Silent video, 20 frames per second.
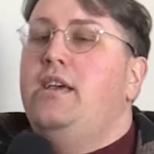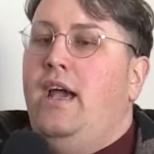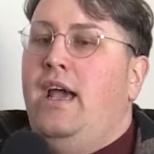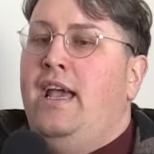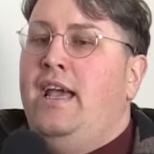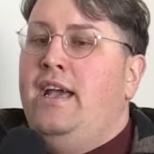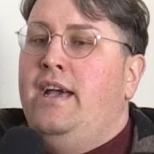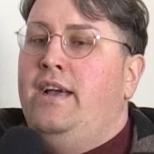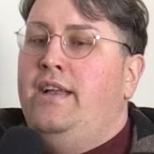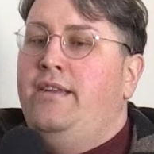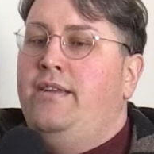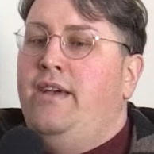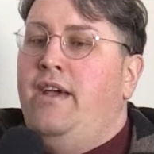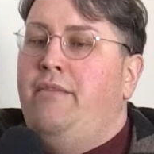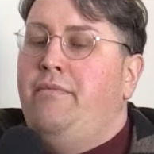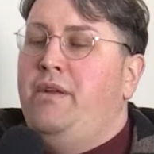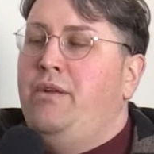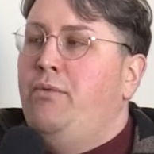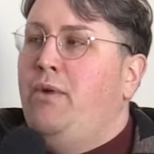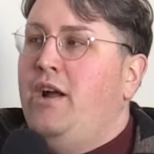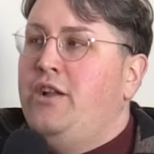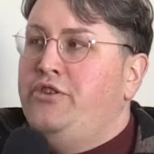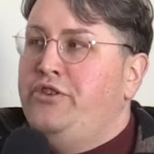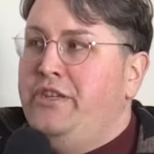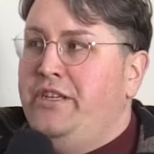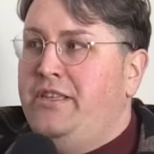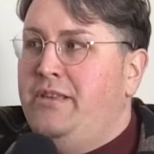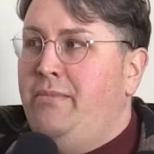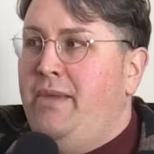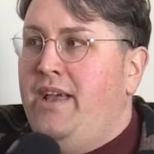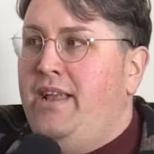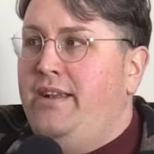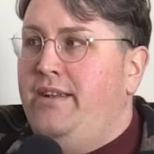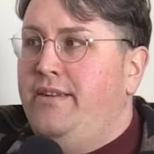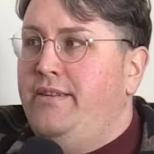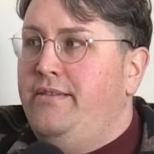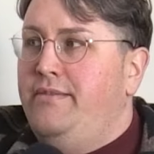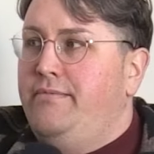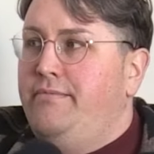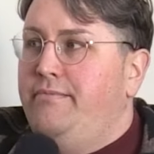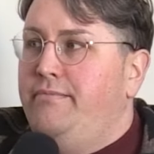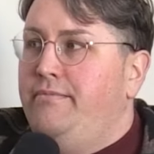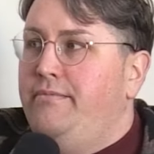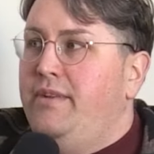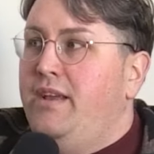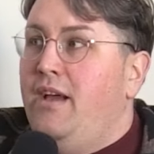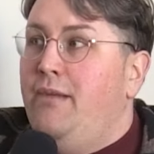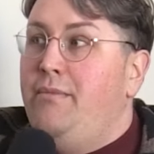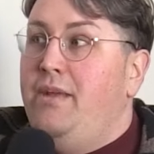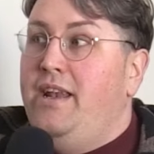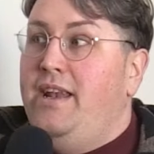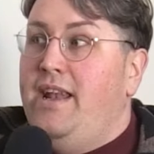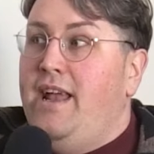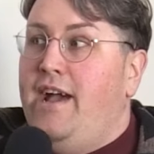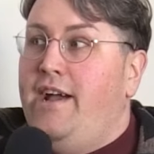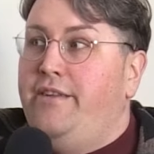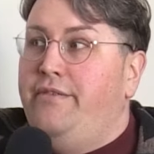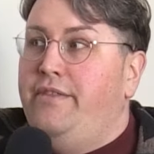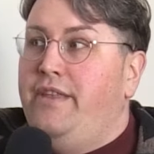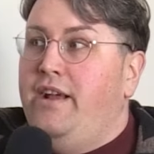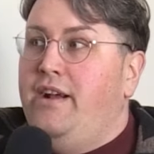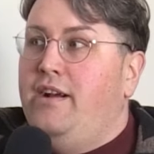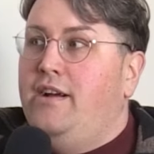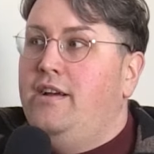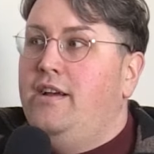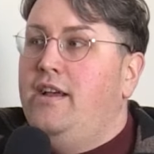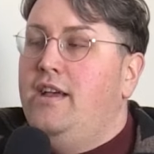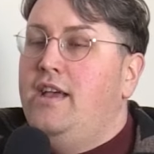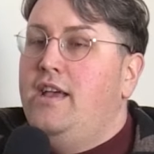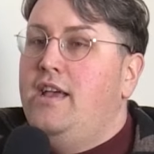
and have been watching the men come in and out of there.